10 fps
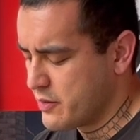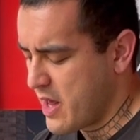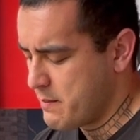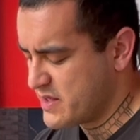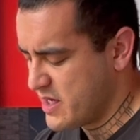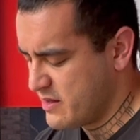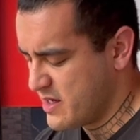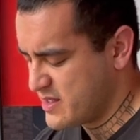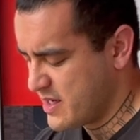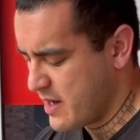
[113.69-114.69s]
appetite that I
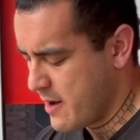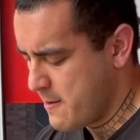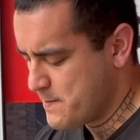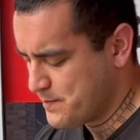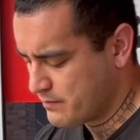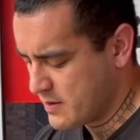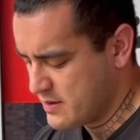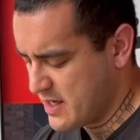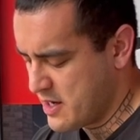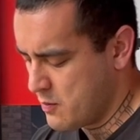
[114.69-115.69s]
tend to get, because
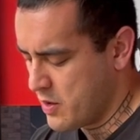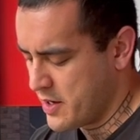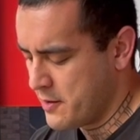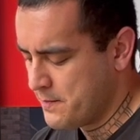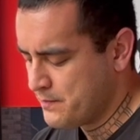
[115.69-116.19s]
I didn't want to